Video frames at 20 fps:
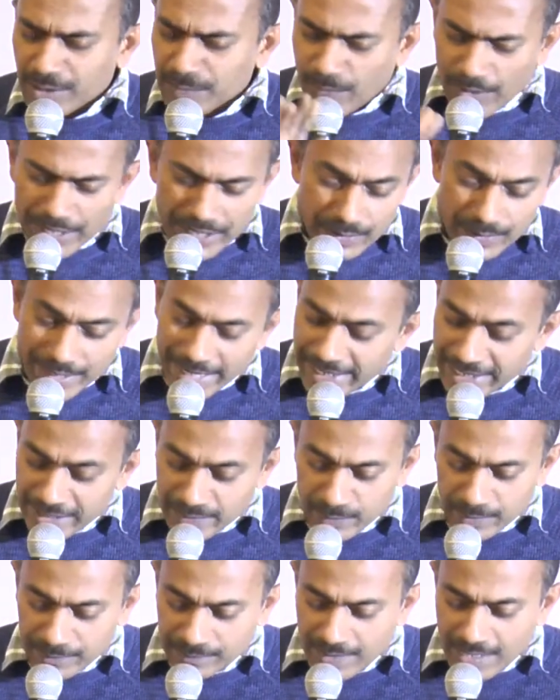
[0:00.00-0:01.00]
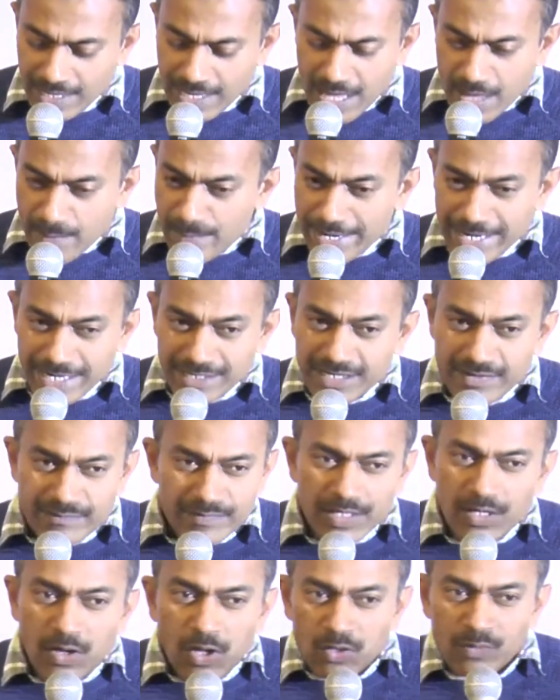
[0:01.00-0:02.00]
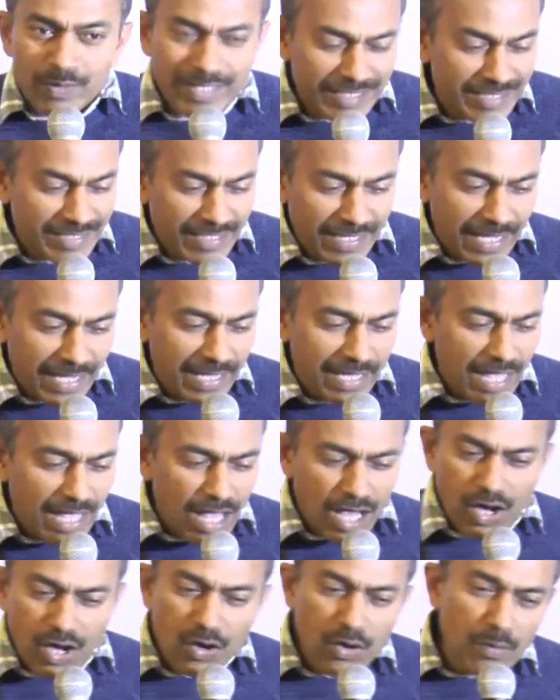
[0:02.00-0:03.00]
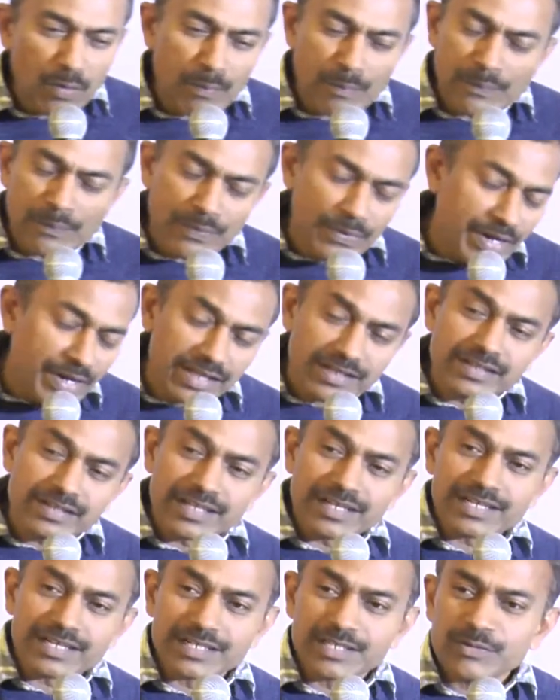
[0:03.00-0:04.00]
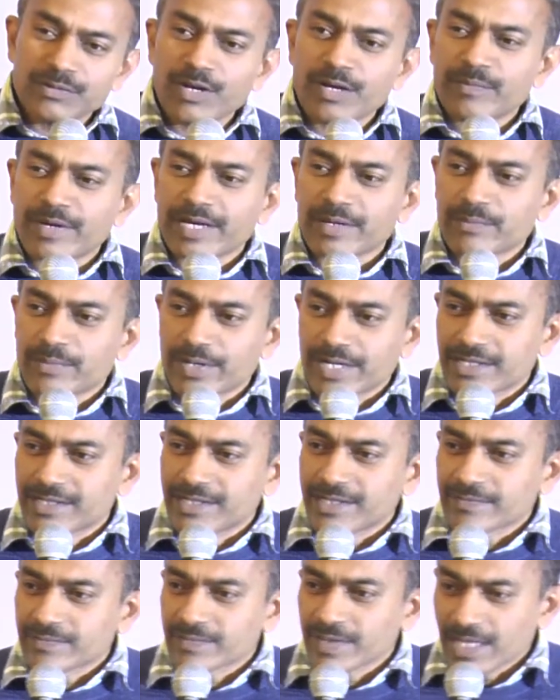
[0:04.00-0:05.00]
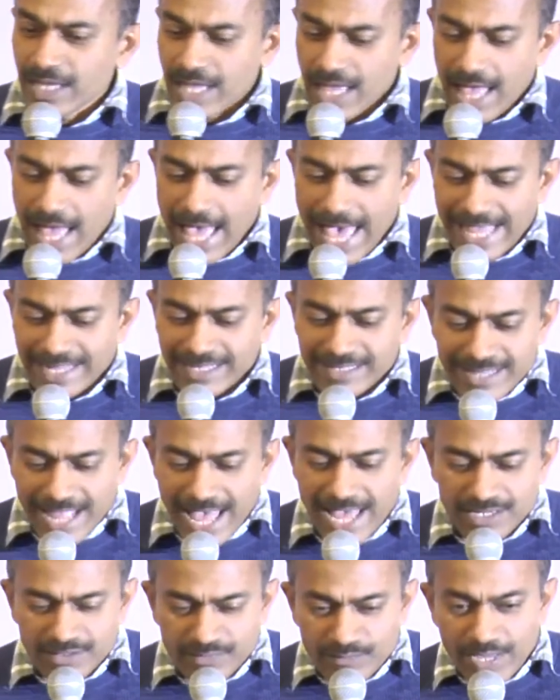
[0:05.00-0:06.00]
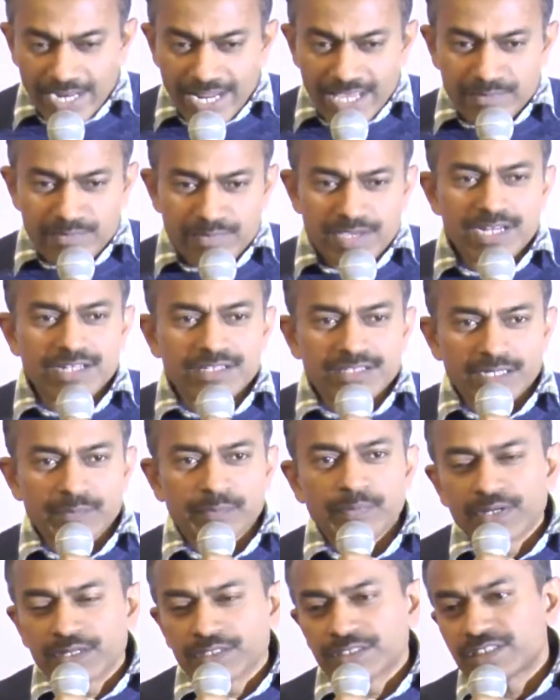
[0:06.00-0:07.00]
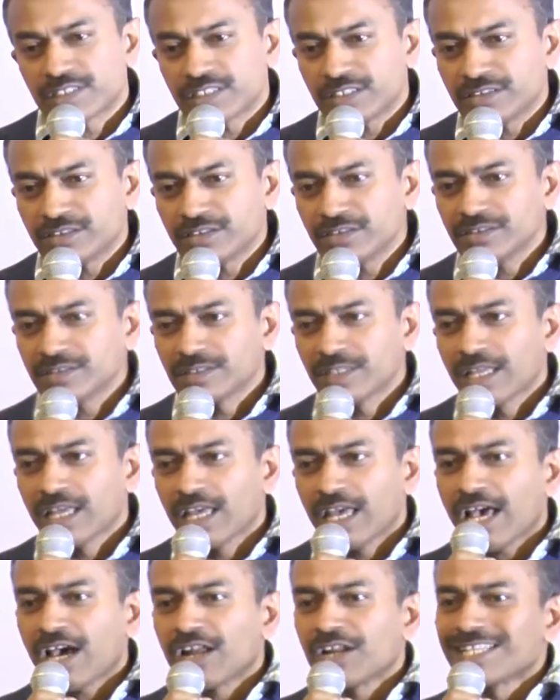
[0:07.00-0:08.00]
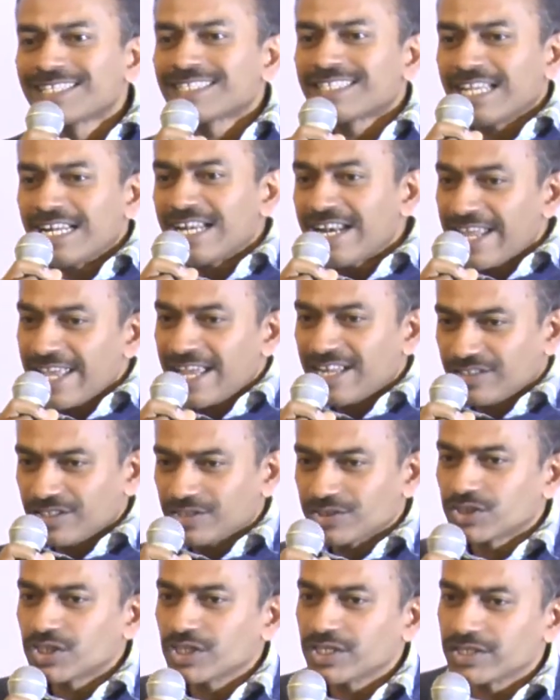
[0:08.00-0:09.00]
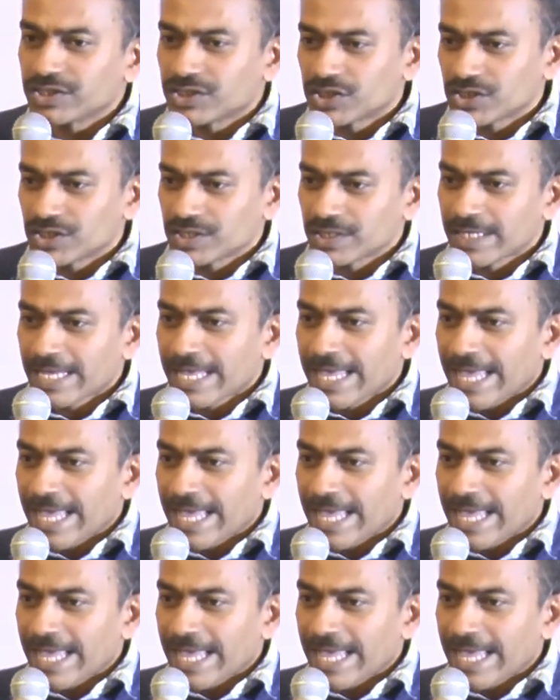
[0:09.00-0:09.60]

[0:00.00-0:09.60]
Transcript: pointing out anyone. Many a time we always say, oh, brother, you are my brother. And that when I meet that person on a Sunday at the church,